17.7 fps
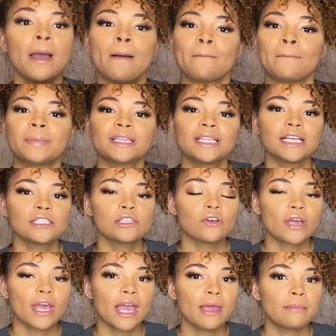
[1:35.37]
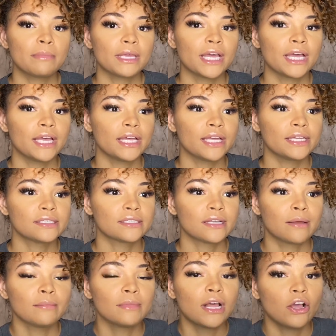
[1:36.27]
But that's okay because
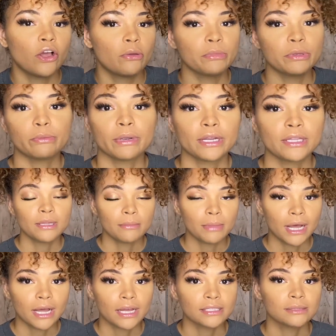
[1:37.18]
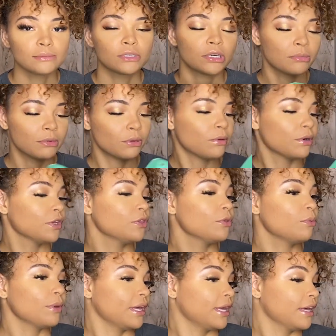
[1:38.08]
I'm not going to be wearing the box. I'm going to be wearing the
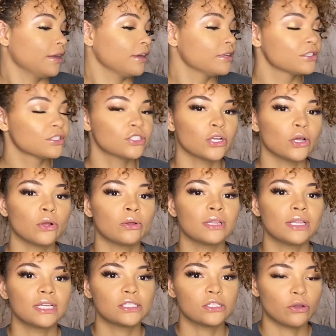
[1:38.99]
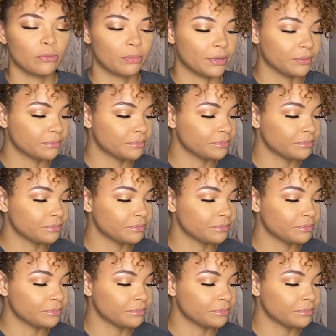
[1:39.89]
wig. So let's open.